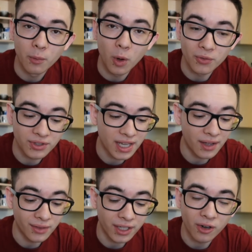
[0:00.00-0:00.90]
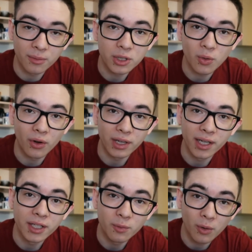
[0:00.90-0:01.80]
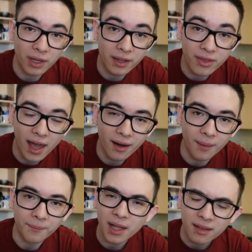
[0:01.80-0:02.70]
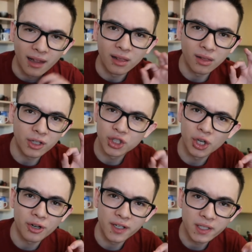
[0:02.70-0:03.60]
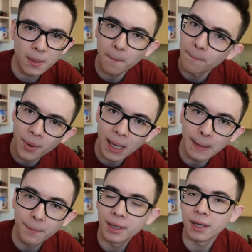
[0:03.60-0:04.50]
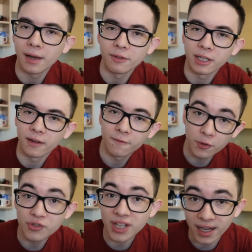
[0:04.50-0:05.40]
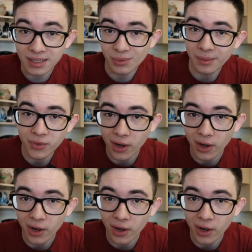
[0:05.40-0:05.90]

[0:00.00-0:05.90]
it won't sound like garbage quality, and you won't get that um, luxurious pop every few seconds when I'm